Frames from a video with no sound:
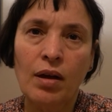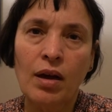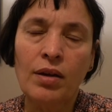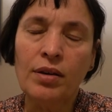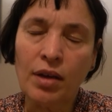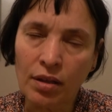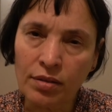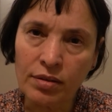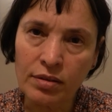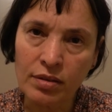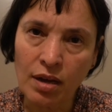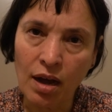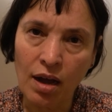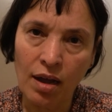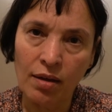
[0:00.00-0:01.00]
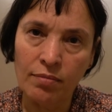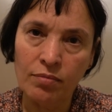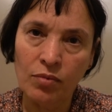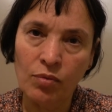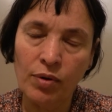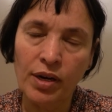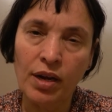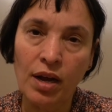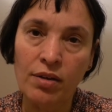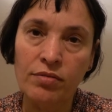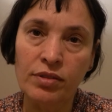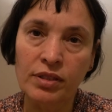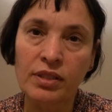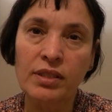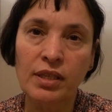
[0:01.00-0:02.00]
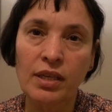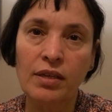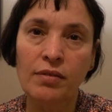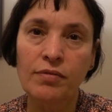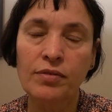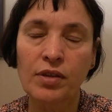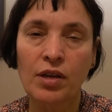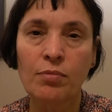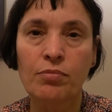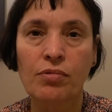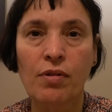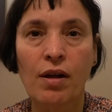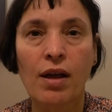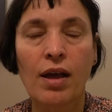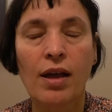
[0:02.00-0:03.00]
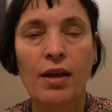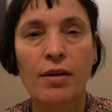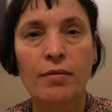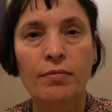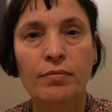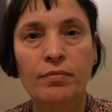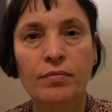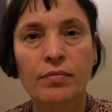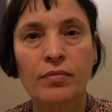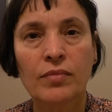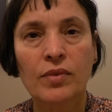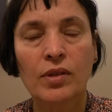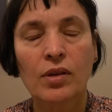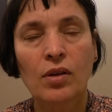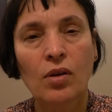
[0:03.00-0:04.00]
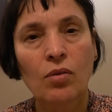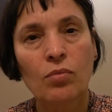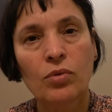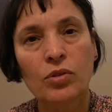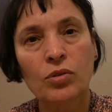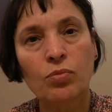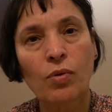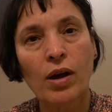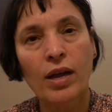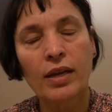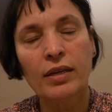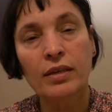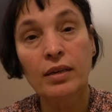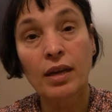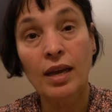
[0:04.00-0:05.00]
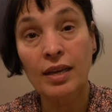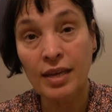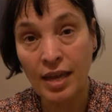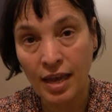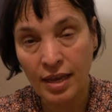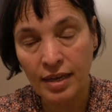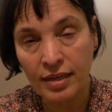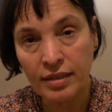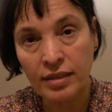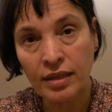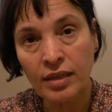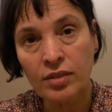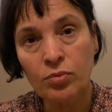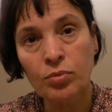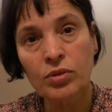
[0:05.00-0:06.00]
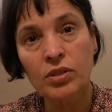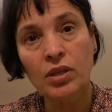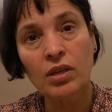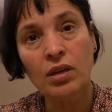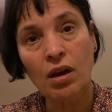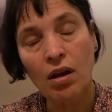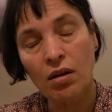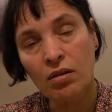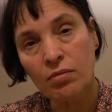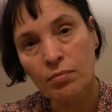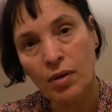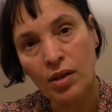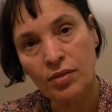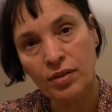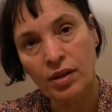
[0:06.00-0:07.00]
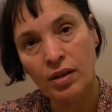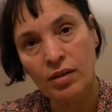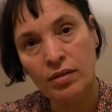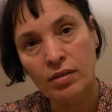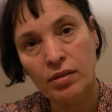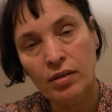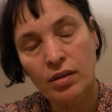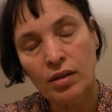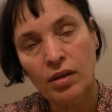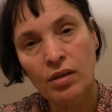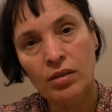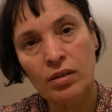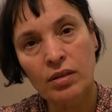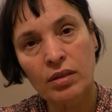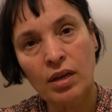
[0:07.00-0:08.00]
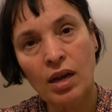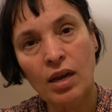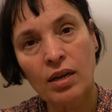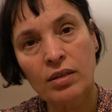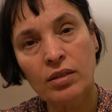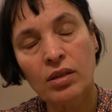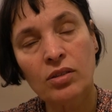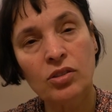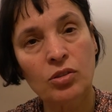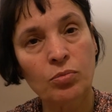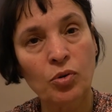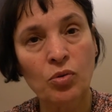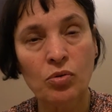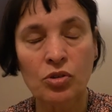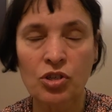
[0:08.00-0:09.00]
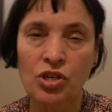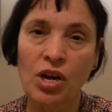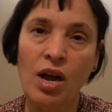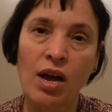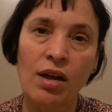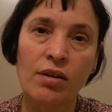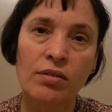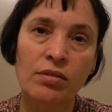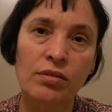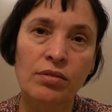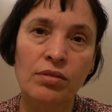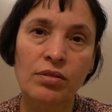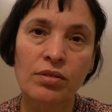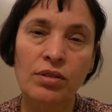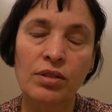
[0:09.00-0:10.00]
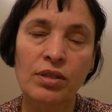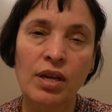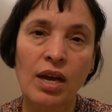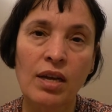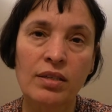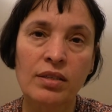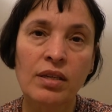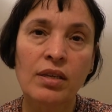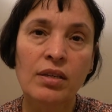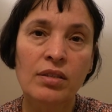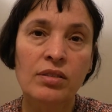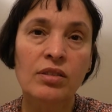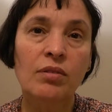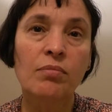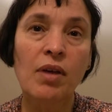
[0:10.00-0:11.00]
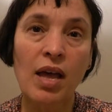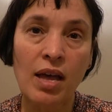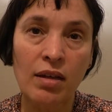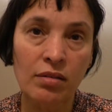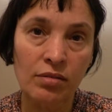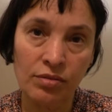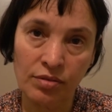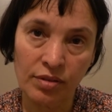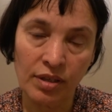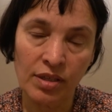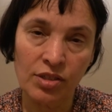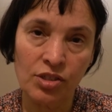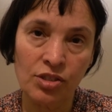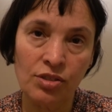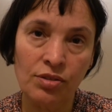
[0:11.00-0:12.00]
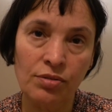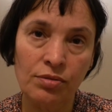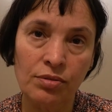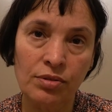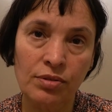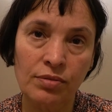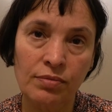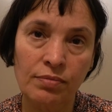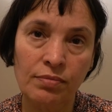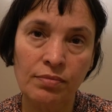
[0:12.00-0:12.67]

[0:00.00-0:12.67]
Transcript: Another time when I received a prayer was when, again, it was a young mother that had a small child that had some health issues.